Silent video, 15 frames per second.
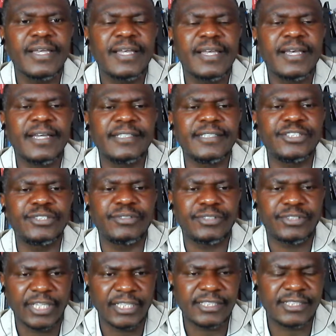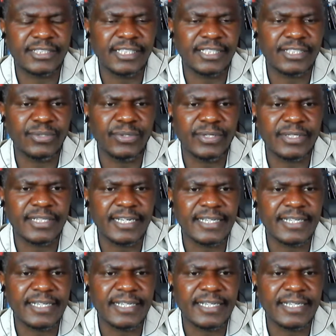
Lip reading: And just take note that